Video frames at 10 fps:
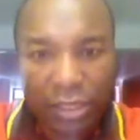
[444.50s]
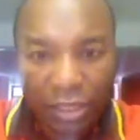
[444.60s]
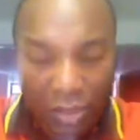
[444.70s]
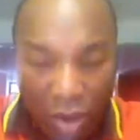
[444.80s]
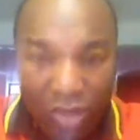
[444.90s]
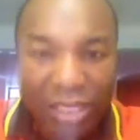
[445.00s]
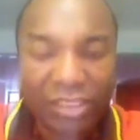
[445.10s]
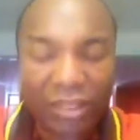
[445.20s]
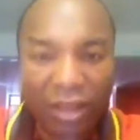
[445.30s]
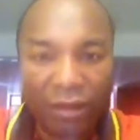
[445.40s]
God
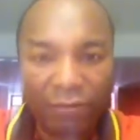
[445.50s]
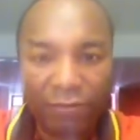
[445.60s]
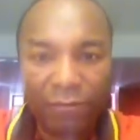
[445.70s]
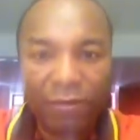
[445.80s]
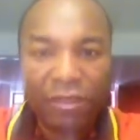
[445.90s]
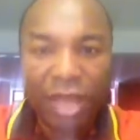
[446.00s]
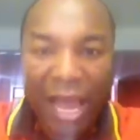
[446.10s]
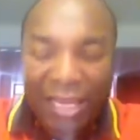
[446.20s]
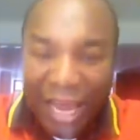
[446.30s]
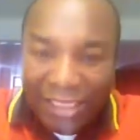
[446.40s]
is love.
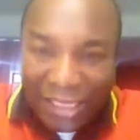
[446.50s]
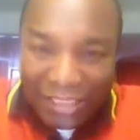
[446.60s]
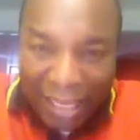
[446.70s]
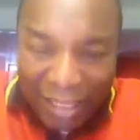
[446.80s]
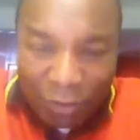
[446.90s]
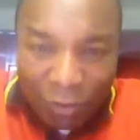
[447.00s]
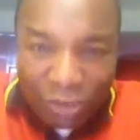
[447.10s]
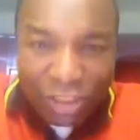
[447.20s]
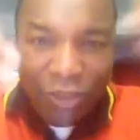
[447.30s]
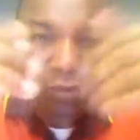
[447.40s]
And that's exactly what
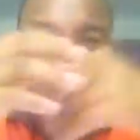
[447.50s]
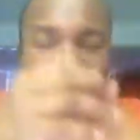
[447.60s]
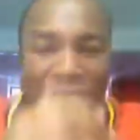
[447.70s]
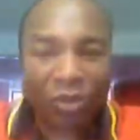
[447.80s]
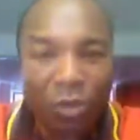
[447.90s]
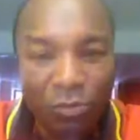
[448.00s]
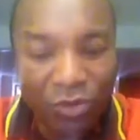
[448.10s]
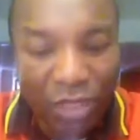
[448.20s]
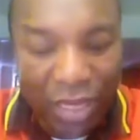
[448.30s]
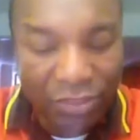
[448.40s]
Jesus was trying to
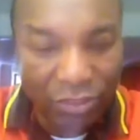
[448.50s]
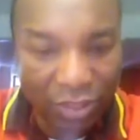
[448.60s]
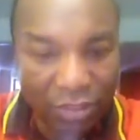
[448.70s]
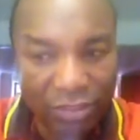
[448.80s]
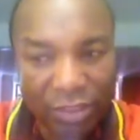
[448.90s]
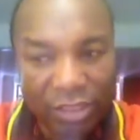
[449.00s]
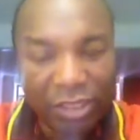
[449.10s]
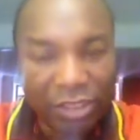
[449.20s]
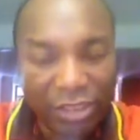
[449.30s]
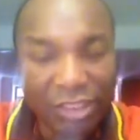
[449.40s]
communicate to us.
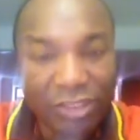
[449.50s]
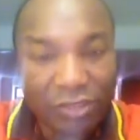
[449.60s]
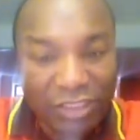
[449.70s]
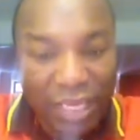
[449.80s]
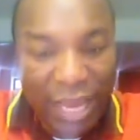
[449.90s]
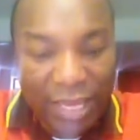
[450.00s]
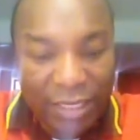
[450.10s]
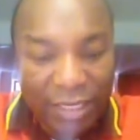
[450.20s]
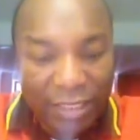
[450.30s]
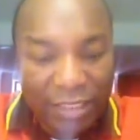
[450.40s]
Jesus
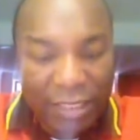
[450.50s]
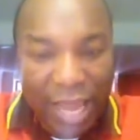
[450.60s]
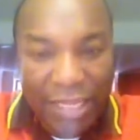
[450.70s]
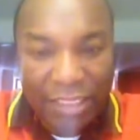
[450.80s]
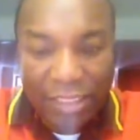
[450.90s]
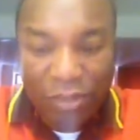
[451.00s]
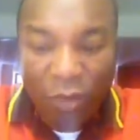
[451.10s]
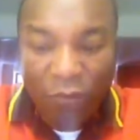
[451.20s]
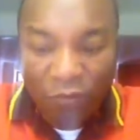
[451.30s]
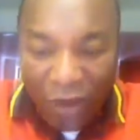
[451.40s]
said that
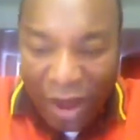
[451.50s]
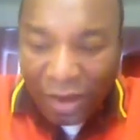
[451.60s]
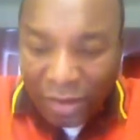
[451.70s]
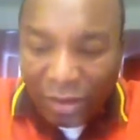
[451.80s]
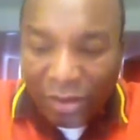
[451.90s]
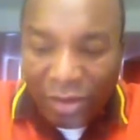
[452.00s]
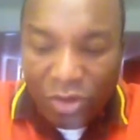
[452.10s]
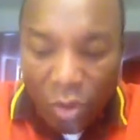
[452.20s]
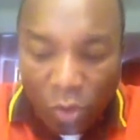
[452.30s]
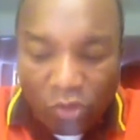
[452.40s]
your Father
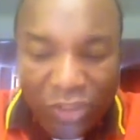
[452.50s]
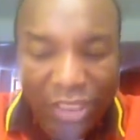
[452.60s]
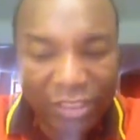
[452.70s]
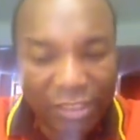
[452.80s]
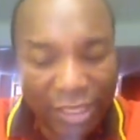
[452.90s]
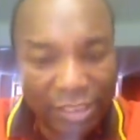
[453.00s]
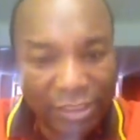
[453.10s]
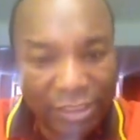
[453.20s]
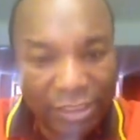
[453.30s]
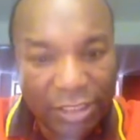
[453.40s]
knows these
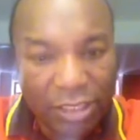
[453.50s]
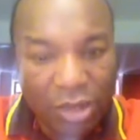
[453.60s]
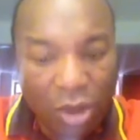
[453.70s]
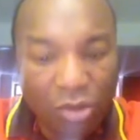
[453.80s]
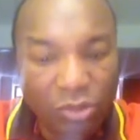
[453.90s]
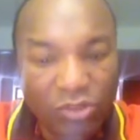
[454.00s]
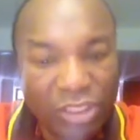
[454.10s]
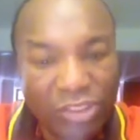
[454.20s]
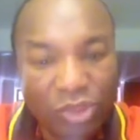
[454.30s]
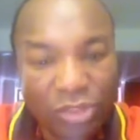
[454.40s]
things. All those
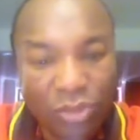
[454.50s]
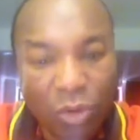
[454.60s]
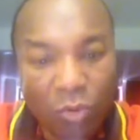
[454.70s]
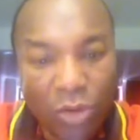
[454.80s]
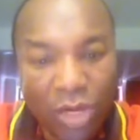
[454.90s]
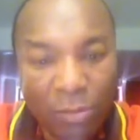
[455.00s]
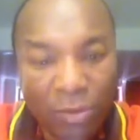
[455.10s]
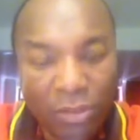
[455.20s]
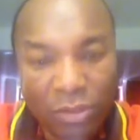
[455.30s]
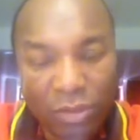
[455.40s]
things that you are worried
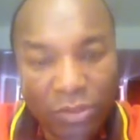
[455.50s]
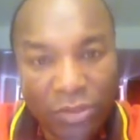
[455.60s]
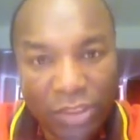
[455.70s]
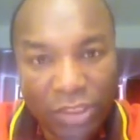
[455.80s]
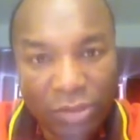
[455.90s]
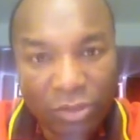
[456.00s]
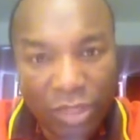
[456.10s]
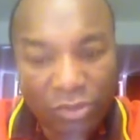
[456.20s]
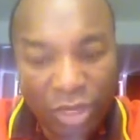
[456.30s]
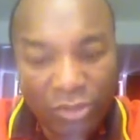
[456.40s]
about, all those things that you
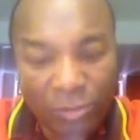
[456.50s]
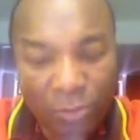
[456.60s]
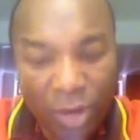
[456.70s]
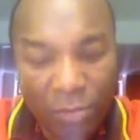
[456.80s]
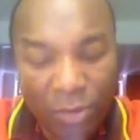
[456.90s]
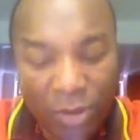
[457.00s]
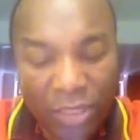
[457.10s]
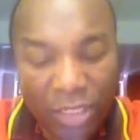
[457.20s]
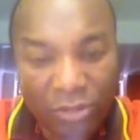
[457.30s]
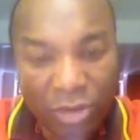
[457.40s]
are trying to pray about
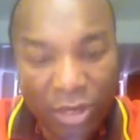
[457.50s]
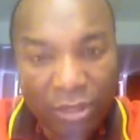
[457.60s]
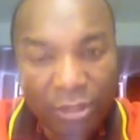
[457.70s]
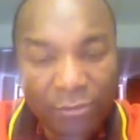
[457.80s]
and you are